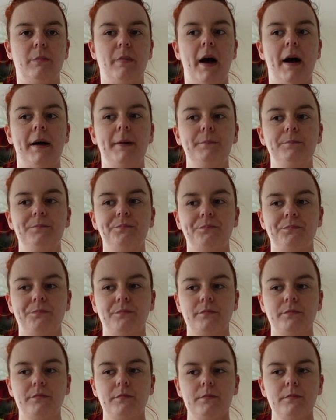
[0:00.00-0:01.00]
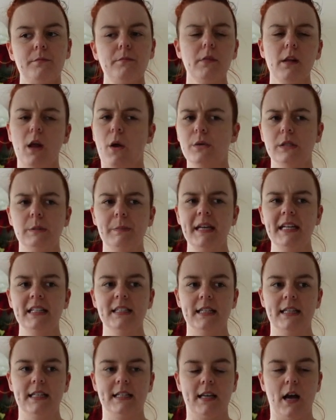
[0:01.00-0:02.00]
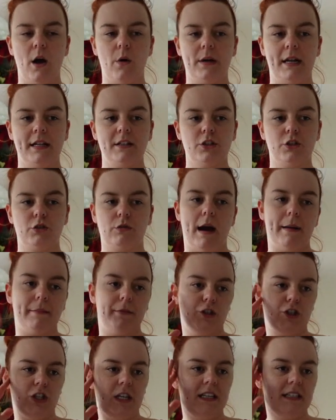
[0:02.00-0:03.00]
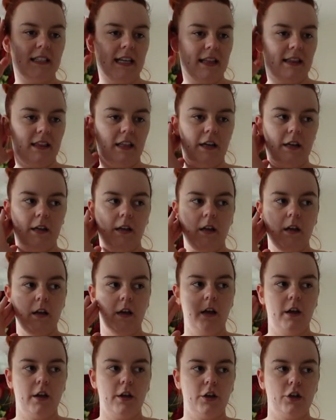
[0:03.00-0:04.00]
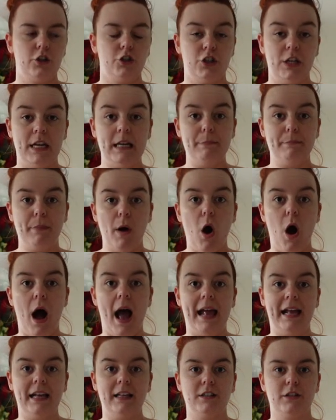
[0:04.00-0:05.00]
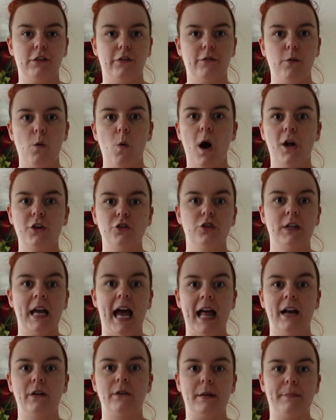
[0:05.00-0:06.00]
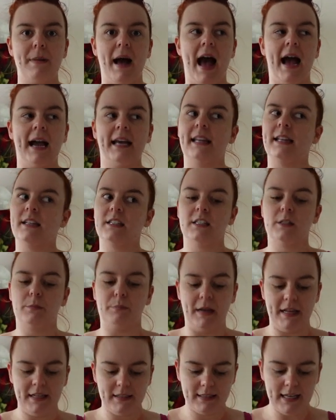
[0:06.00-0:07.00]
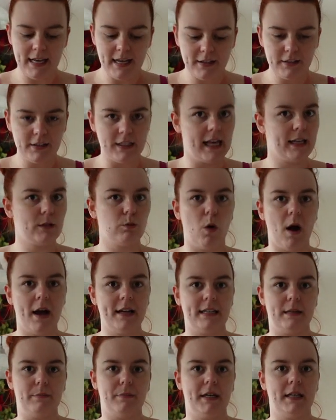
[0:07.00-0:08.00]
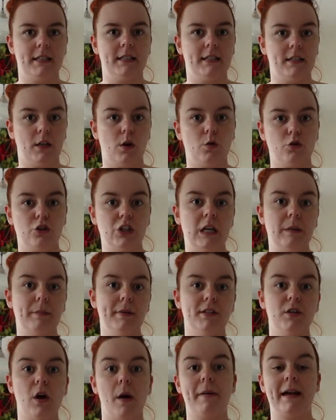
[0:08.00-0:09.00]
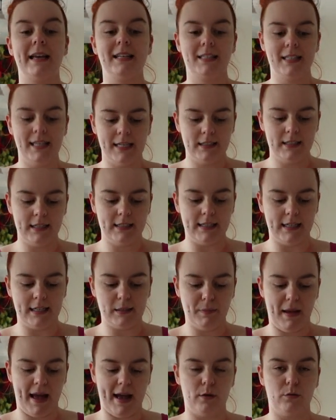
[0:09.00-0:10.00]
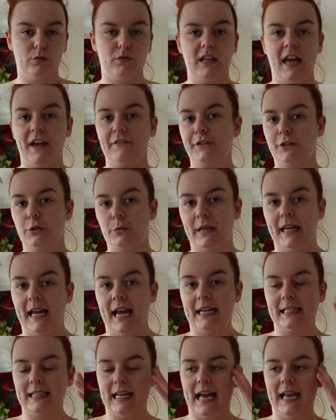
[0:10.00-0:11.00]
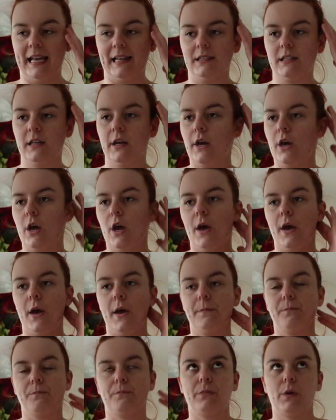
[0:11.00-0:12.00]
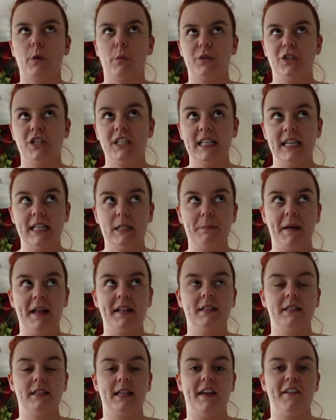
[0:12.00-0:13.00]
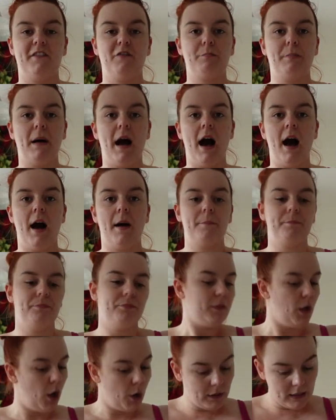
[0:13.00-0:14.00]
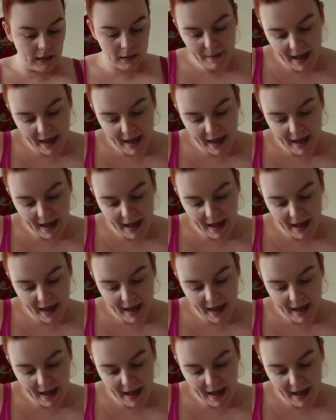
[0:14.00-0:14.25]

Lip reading: But I was speaking to this girl on Instagram and she said that she buys the 400 calorie pack and then splits it. So that's what I did because it's a lot cheaper. So I pay £66 every 28 days, which is expensive, but only the